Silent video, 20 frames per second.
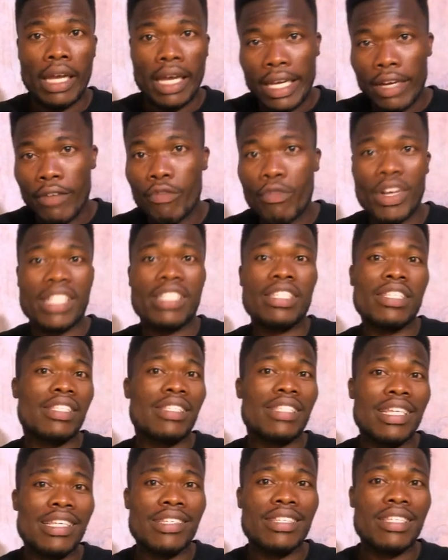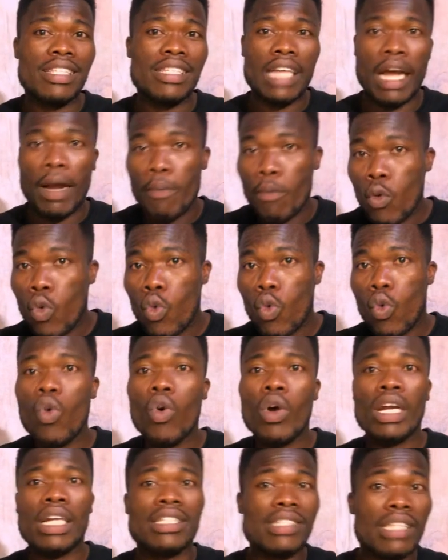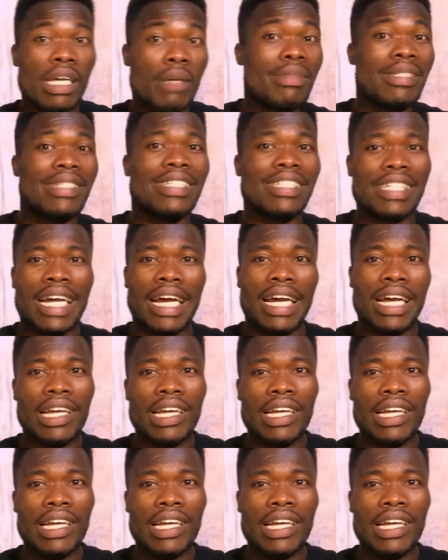and fashion senses are more cool something.